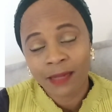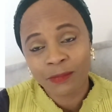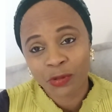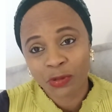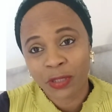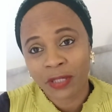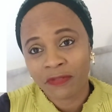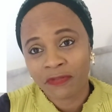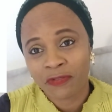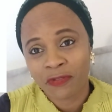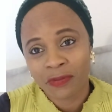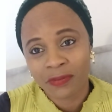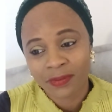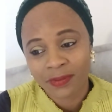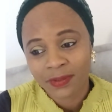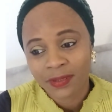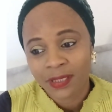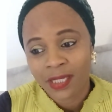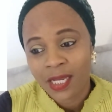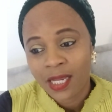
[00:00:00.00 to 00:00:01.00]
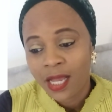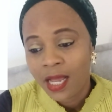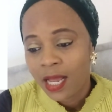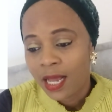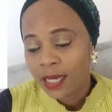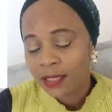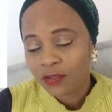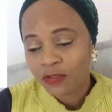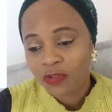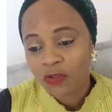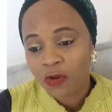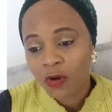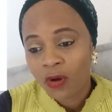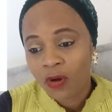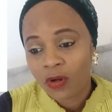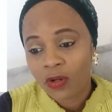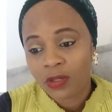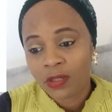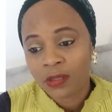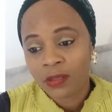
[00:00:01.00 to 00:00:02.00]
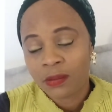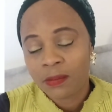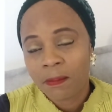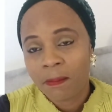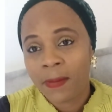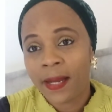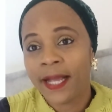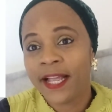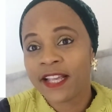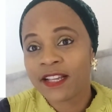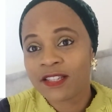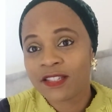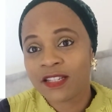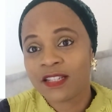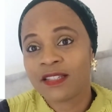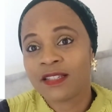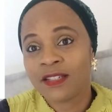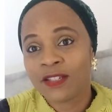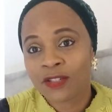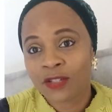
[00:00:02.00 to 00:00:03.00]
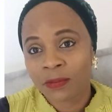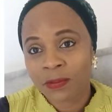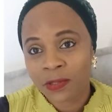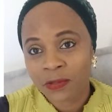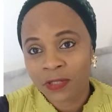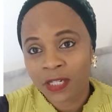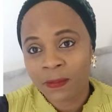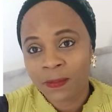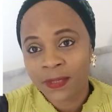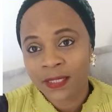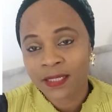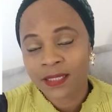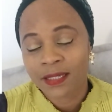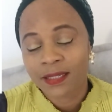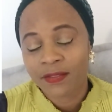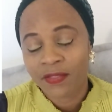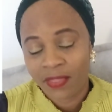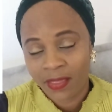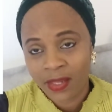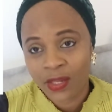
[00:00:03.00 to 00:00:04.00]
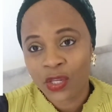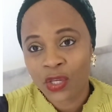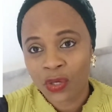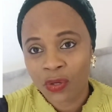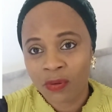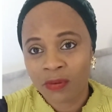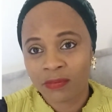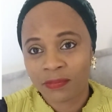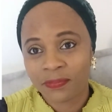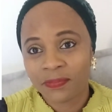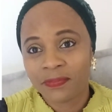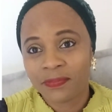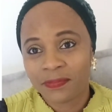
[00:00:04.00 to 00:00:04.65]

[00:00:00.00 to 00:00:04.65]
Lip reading: I'm grateful. And to all my existing subscribers, thank you.